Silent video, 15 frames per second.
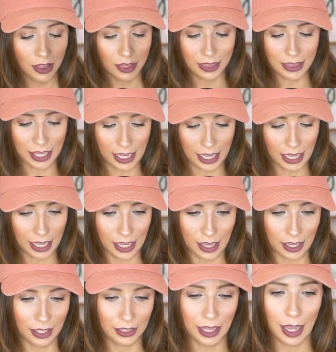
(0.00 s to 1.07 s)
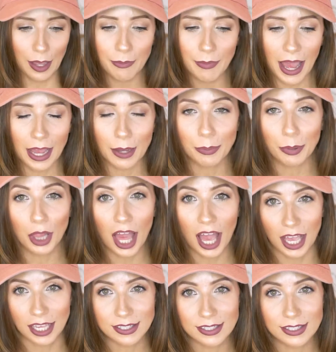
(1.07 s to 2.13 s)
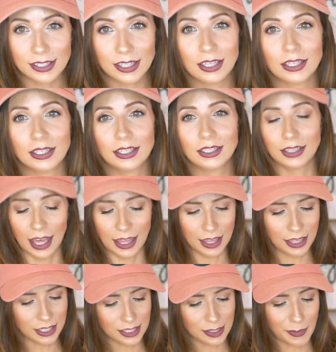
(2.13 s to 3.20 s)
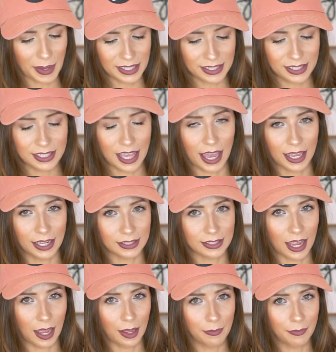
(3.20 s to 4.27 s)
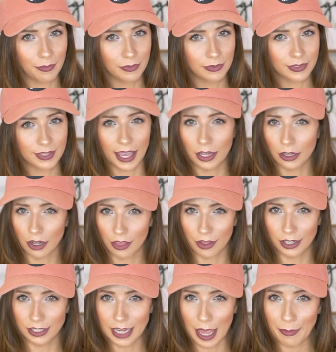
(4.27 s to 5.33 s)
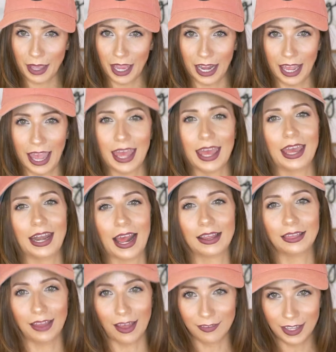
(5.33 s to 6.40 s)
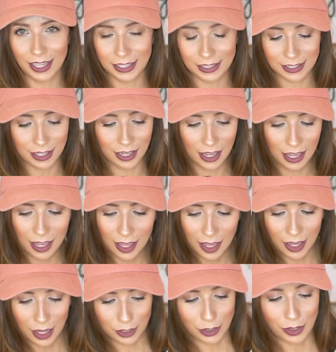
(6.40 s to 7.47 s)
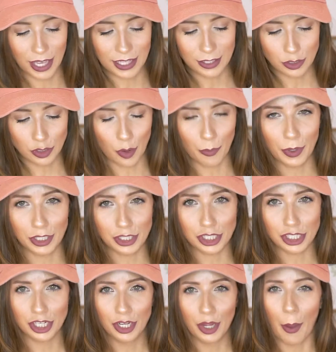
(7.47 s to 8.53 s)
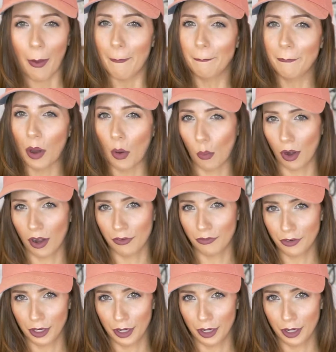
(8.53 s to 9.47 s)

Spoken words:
the GLAM Bag Plus, I think this is my second or third time getting it, and I love it because you get so much more for your